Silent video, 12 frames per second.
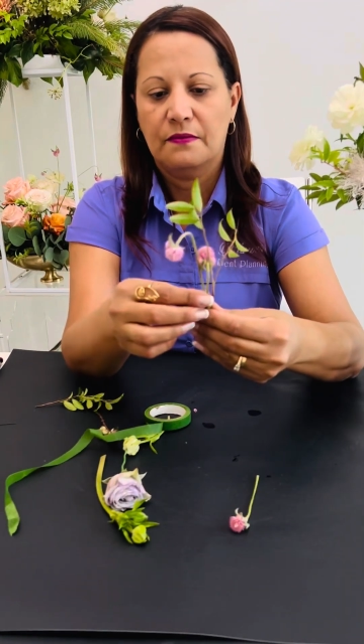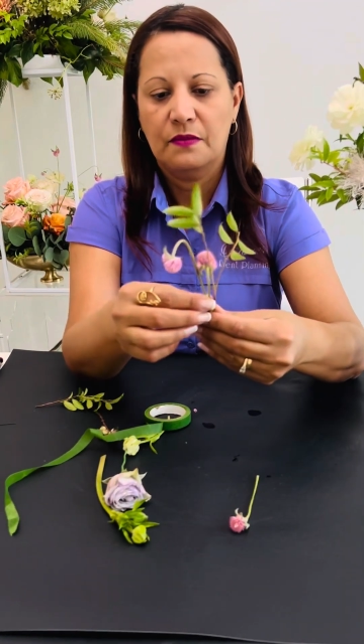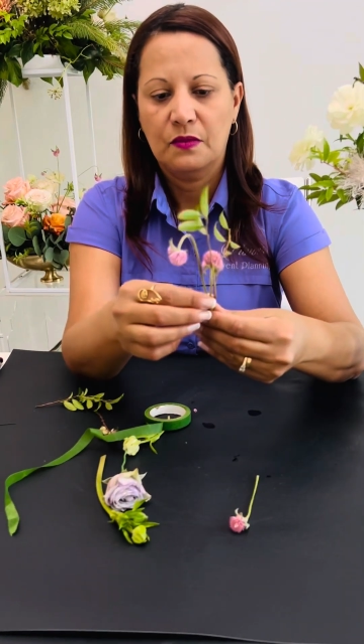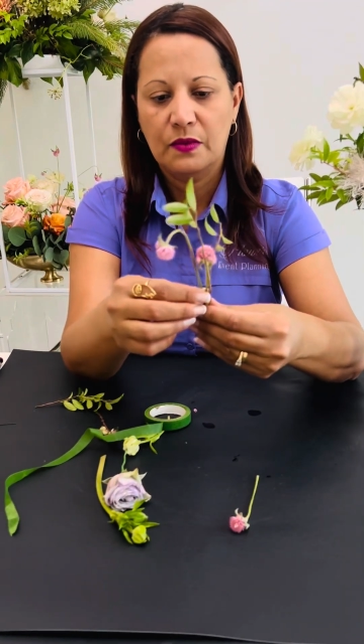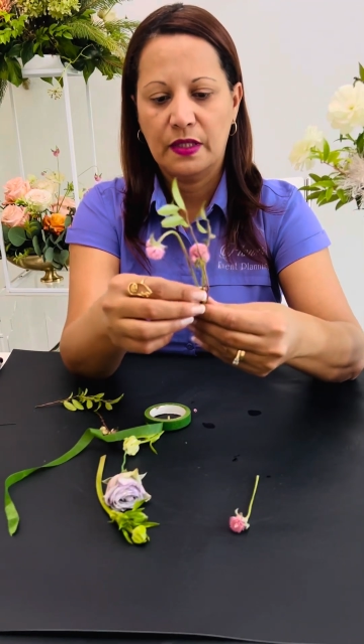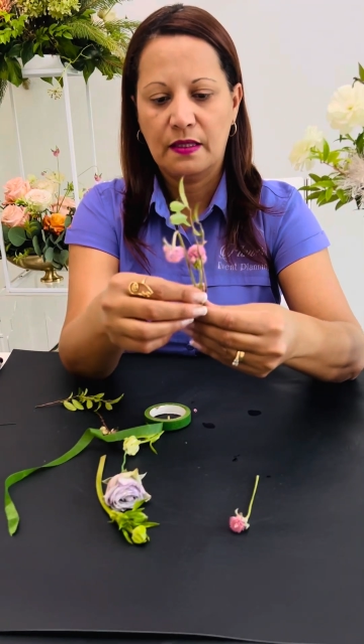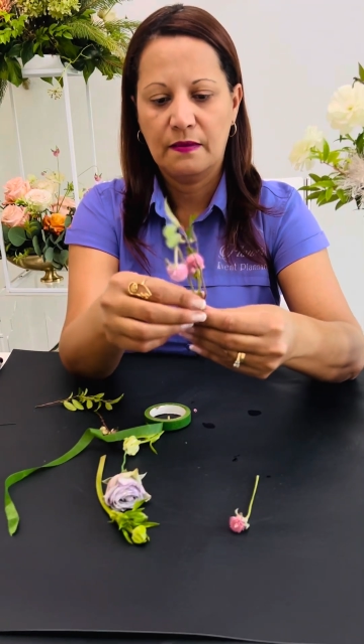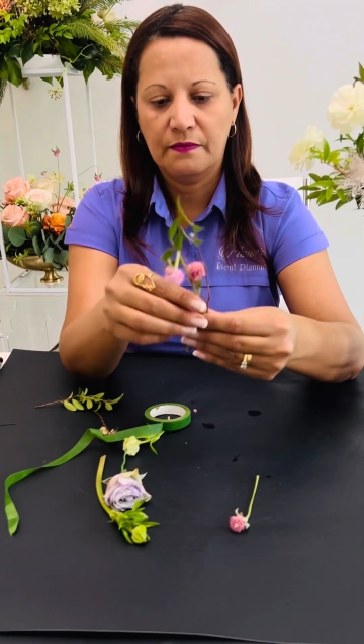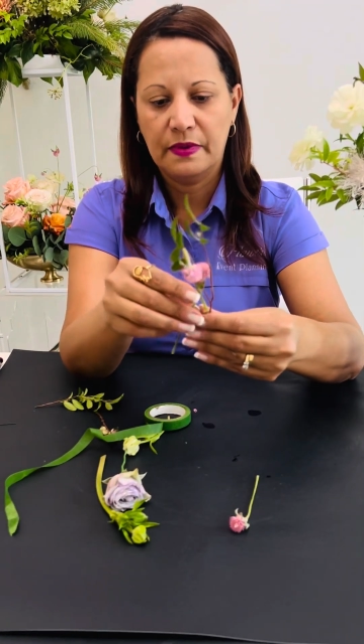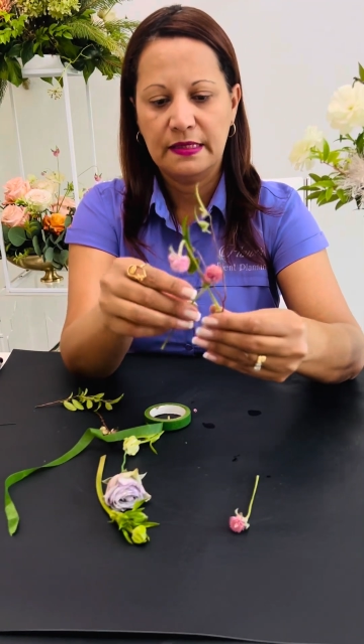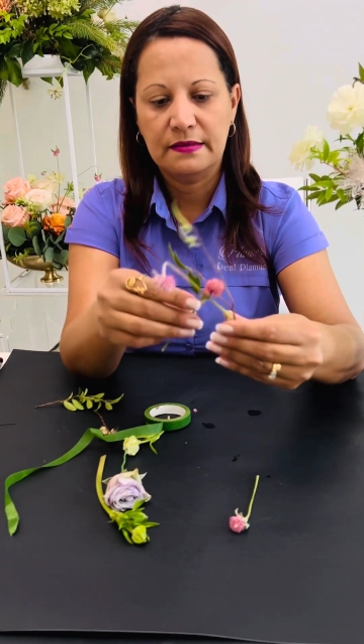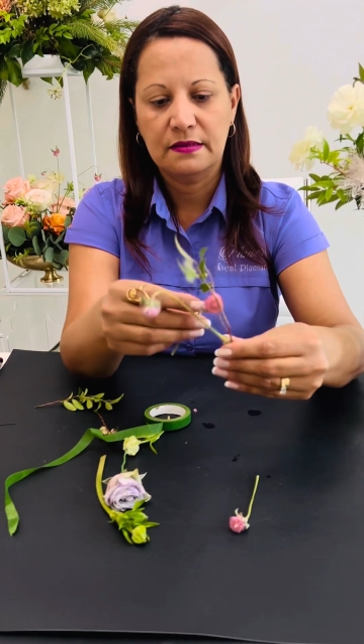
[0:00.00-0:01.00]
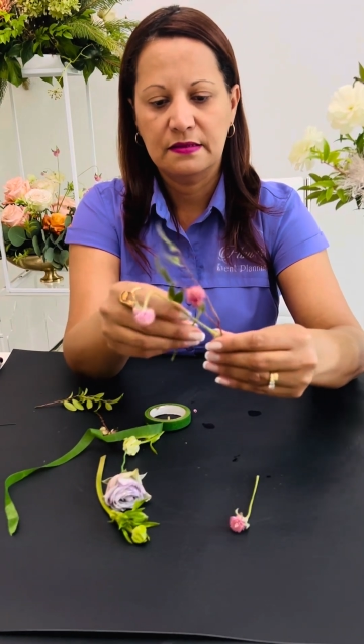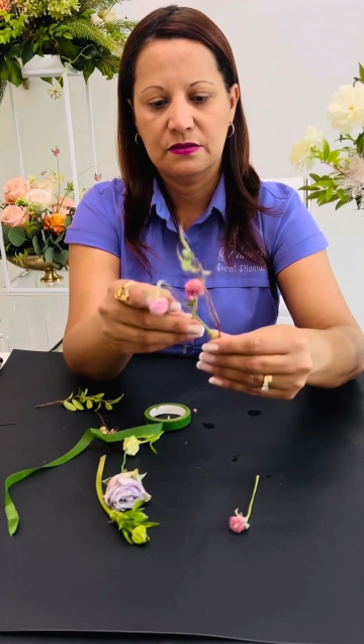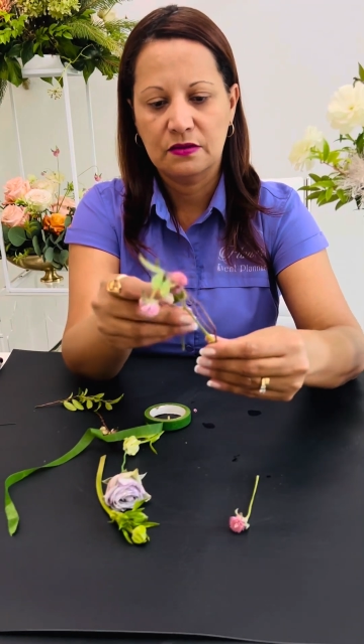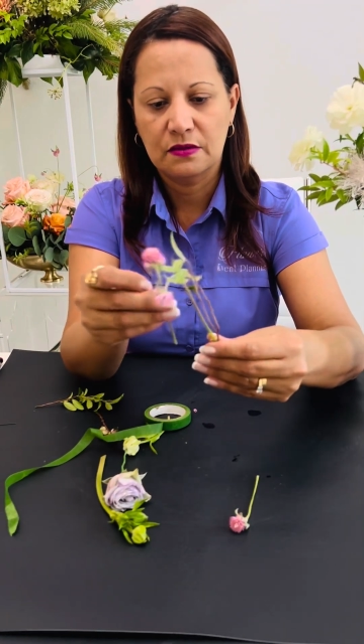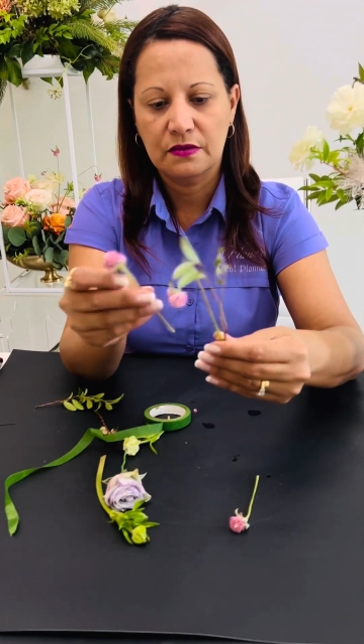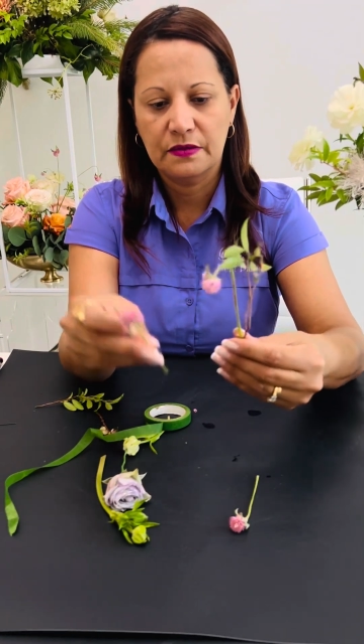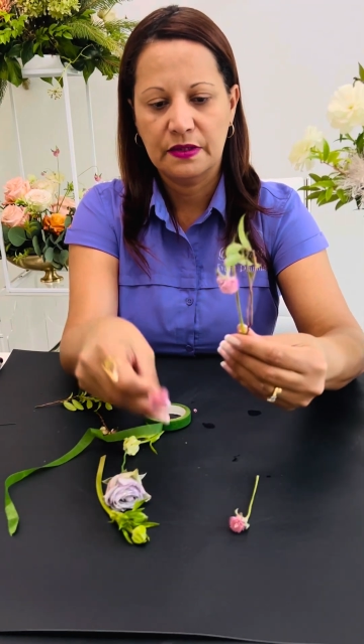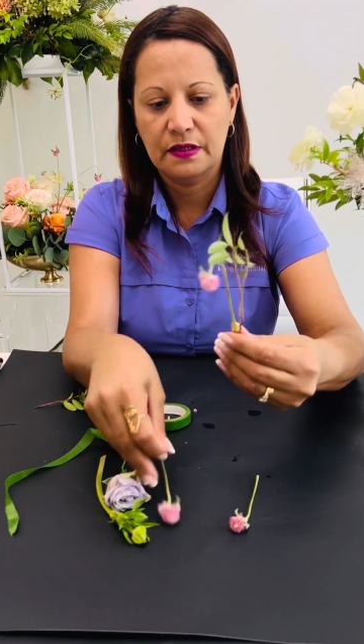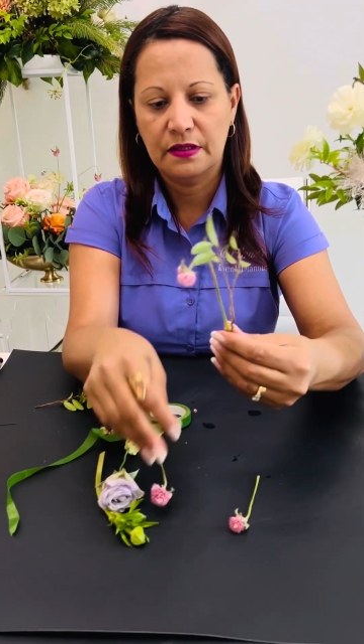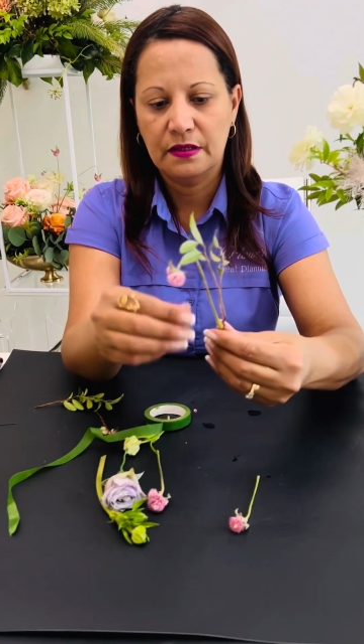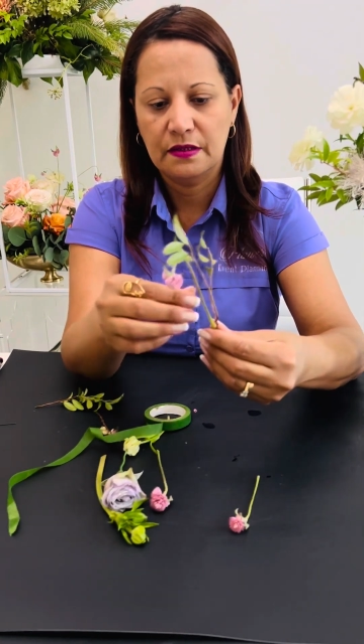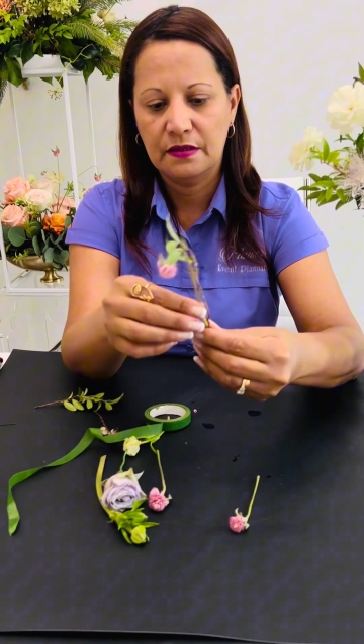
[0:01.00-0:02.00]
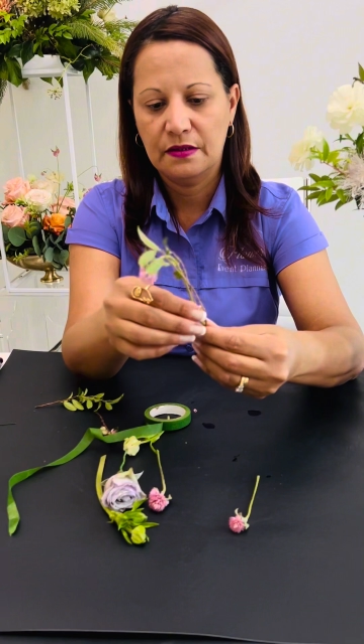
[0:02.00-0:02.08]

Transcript: we can place this one over here.